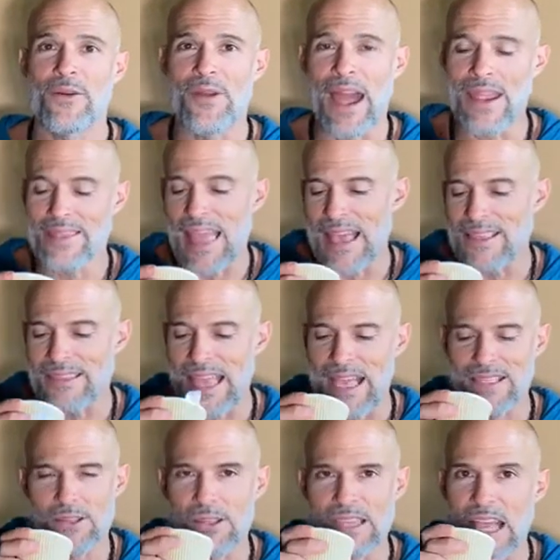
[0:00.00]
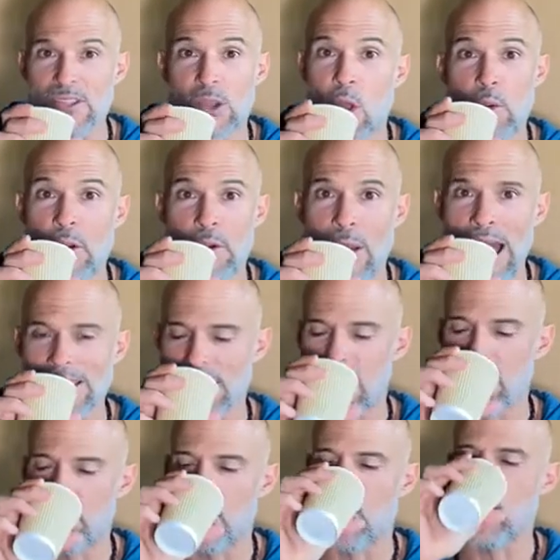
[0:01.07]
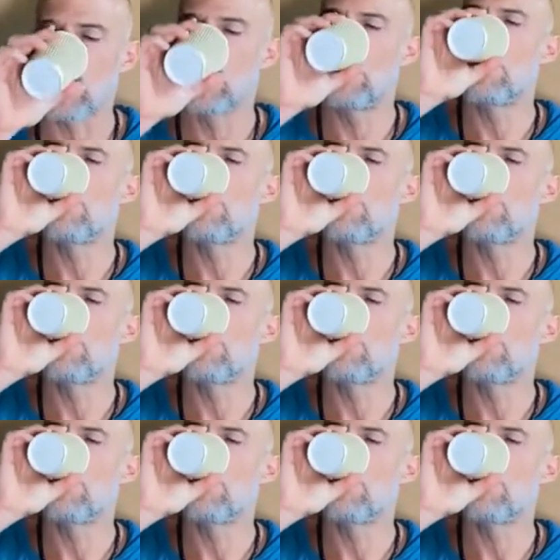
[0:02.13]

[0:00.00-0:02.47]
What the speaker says: Right? That's all we're asking for.